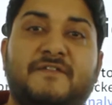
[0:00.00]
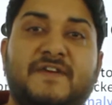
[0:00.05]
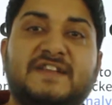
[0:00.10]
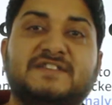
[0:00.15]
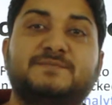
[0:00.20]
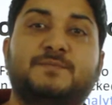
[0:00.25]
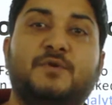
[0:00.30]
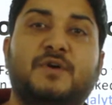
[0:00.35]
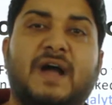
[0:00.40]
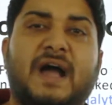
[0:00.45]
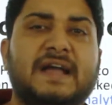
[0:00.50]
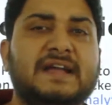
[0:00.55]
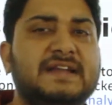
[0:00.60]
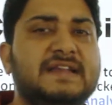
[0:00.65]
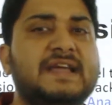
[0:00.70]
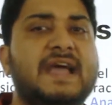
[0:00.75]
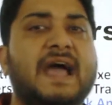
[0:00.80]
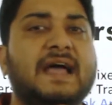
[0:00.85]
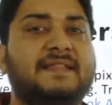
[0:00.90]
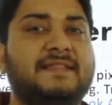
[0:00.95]
Facebook
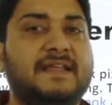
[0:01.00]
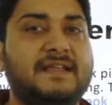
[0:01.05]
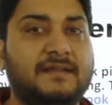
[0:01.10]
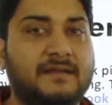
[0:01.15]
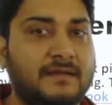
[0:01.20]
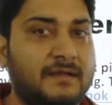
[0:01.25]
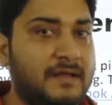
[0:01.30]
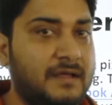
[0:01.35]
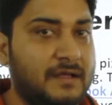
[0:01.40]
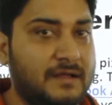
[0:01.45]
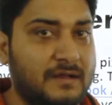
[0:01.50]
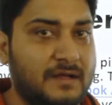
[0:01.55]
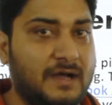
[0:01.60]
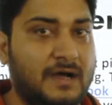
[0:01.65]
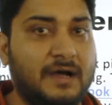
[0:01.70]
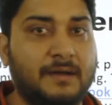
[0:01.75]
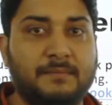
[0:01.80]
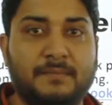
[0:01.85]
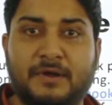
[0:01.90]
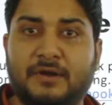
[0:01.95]
ID, and then
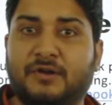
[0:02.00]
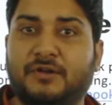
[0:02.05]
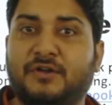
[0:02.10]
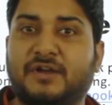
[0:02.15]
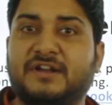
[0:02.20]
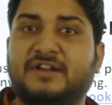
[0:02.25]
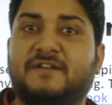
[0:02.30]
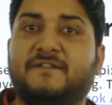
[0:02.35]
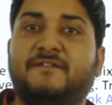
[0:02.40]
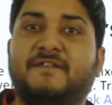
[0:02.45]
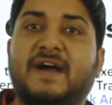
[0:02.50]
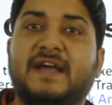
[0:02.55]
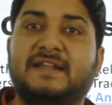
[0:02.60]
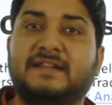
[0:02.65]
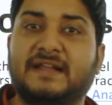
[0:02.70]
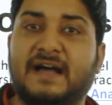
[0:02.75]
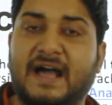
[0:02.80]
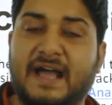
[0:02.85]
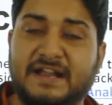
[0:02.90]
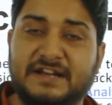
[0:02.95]
you can
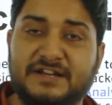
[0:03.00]
define the